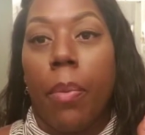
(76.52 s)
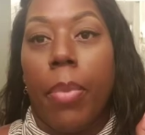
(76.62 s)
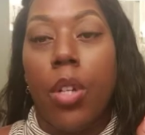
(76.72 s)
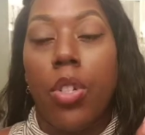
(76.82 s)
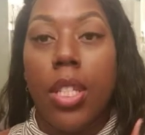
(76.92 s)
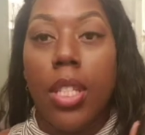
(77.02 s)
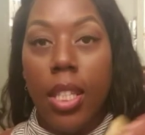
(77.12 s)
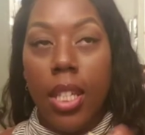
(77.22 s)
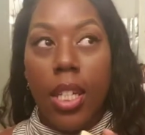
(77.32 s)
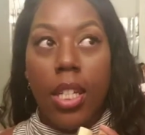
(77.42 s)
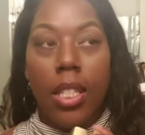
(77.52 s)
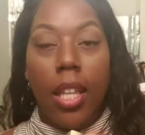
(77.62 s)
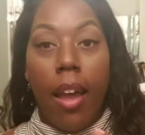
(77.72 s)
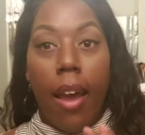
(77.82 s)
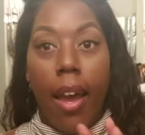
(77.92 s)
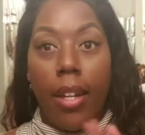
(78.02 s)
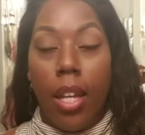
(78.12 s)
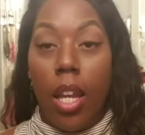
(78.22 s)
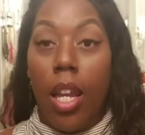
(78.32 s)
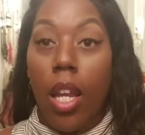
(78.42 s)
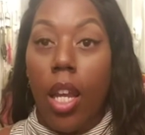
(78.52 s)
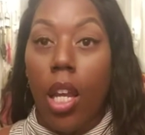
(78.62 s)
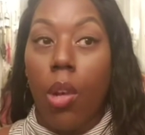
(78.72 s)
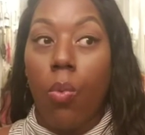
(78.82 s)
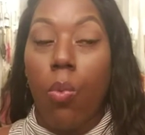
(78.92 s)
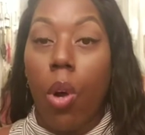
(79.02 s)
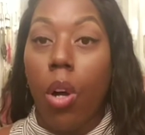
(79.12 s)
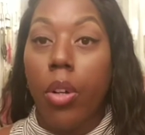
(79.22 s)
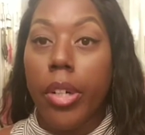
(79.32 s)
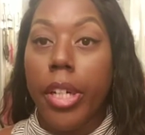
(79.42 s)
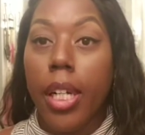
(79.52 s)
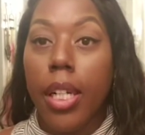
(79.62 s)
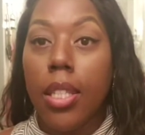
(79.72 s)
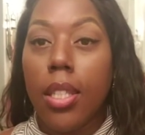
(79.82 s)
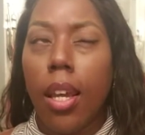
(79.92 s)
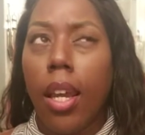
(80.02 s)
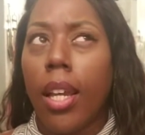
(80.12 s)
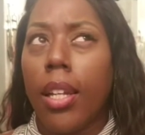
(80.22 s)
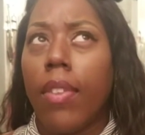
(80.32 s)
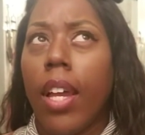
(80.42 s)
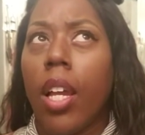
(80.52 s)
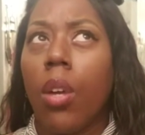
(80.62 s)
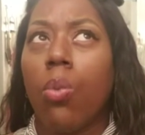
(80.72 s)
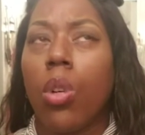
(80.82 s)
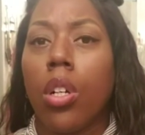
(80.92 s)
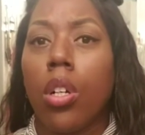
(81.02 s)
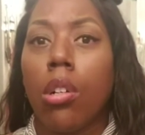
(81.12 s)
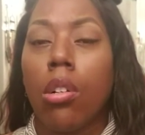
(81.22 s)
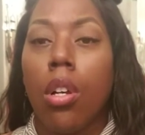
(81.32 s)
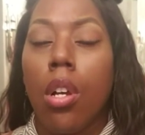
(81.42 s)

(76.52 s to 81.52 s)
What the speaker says: purchased these at a Walgreens, and they were,